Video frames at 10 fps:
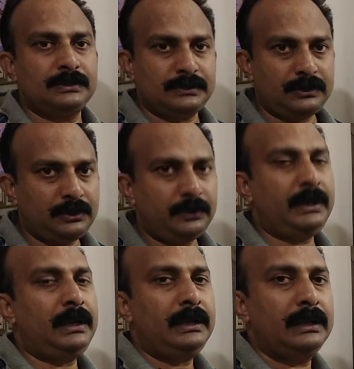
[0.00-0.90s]
So
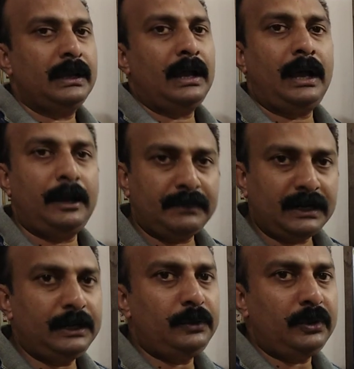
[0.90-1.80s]
today I am
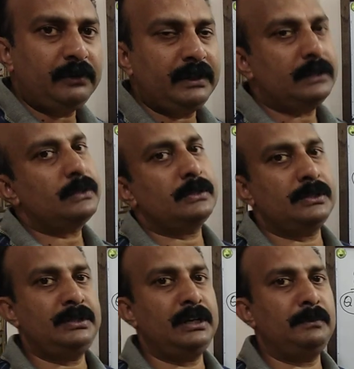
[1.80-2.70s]
continuing with
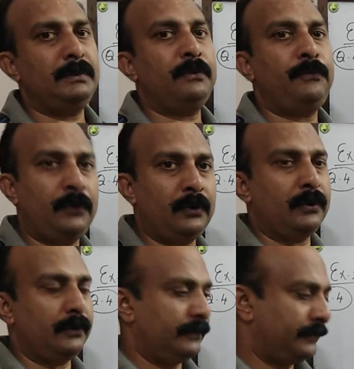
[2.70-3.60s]
question number
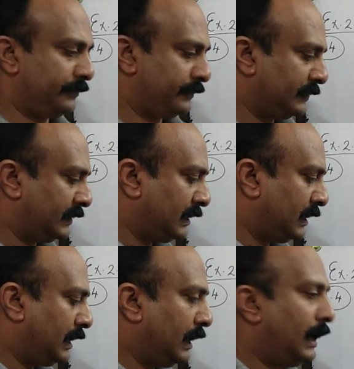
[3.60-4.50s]
4,
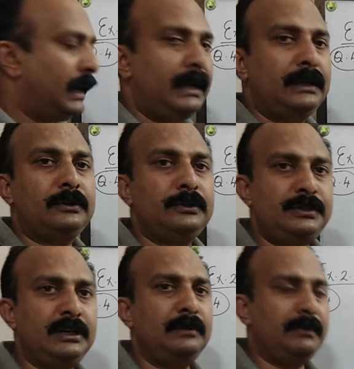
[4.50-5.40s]
and
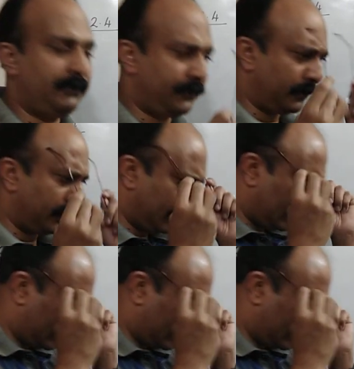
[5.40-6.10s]
question number 4